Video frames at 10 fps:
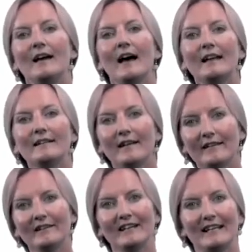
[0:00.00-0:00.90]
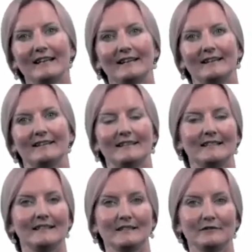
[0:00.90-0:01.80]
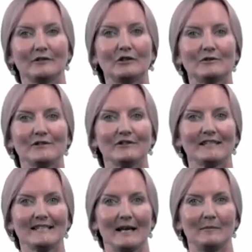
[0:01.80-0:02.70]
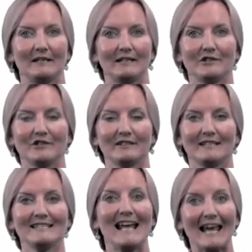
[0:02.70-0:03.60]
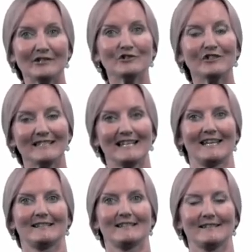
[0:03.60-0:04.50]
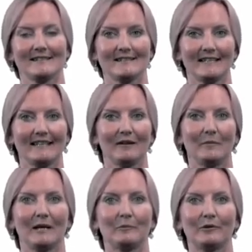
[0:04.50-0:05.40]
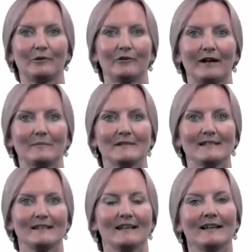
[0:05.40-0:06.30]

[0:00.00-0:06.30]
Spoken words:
Another area in need of closer examination is entry tests to EMI programs.